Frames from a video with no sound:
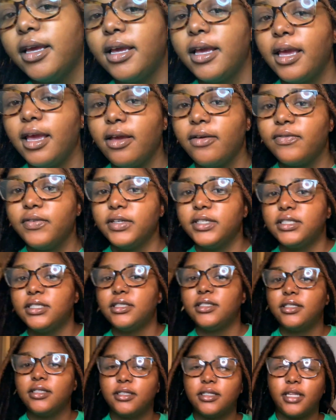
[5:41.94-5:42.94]
if
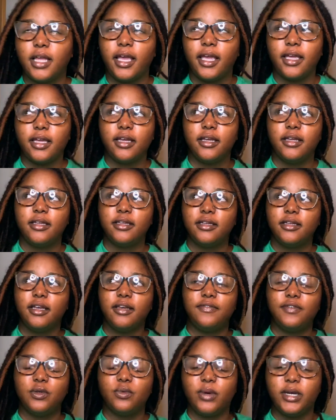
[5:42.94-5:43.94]
it's like,
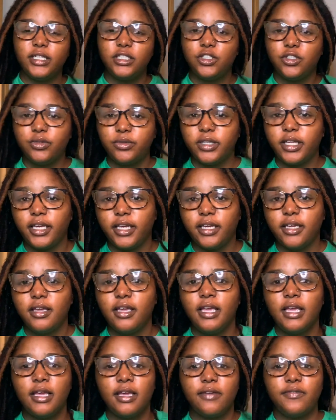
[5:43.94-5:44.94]
if you wait too late,
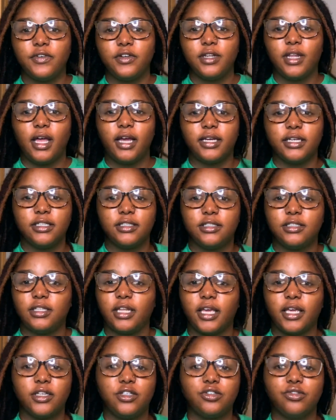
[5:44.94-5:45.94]
if your lock is
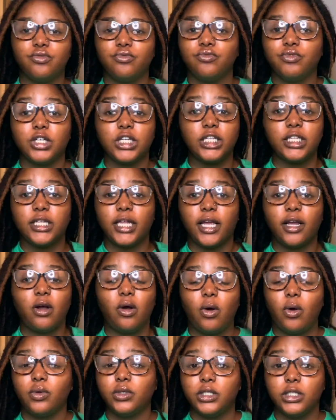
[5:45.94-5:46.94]
like really like
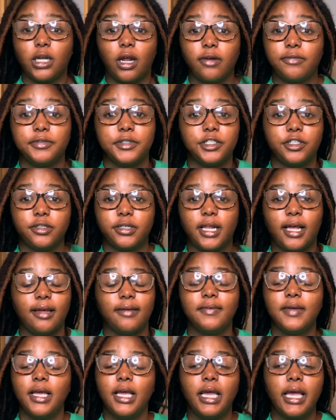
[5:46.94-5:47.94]
holding on for dear
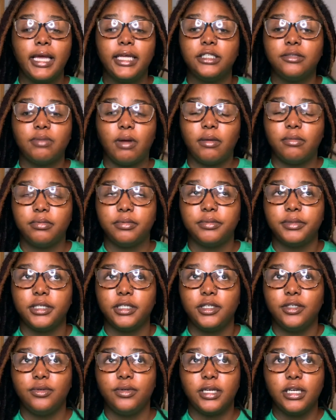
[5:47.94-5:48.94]
life, it's probably,
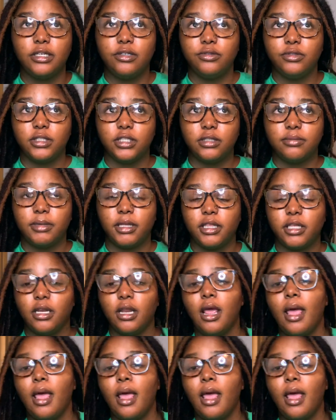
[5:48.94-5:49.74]
you can't use this method.